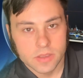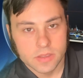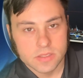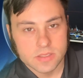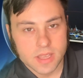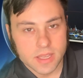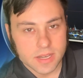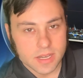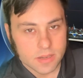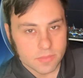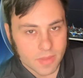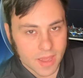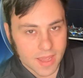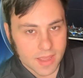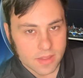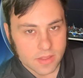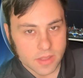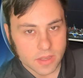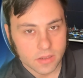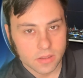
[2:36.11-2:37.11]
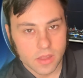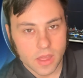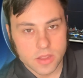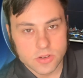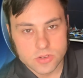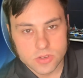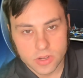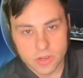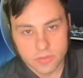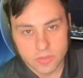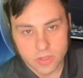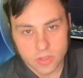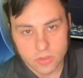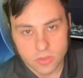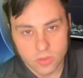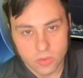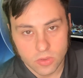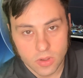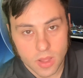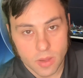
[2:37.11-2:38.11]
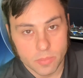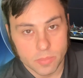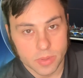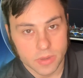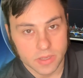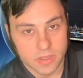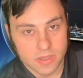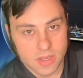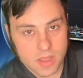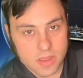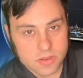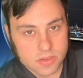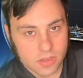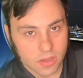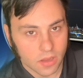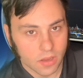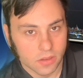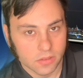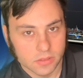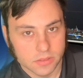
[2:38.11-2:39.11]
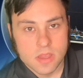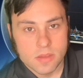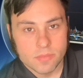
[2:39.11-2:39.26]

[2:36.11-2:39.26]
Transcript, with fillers: said in May that electric vehicle company Tesla